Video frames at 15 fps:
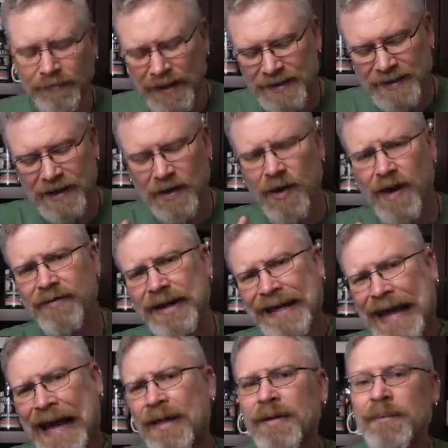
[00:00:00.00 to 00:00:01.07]
let's say you have a
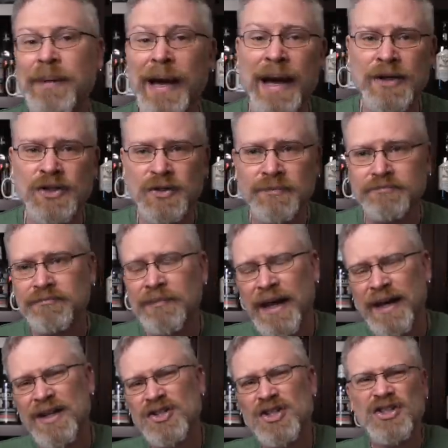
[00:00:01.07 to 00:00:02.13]
gallon batch
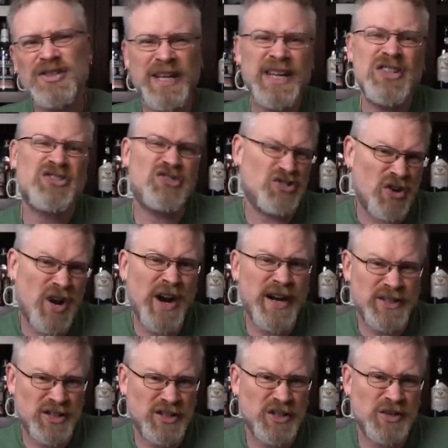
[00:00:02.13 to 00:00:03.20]
and it just tastes dry
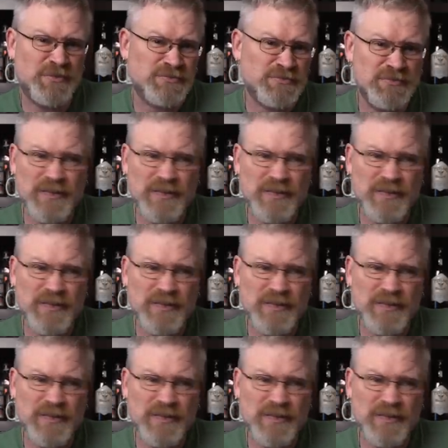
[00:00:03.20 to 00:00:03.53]
to you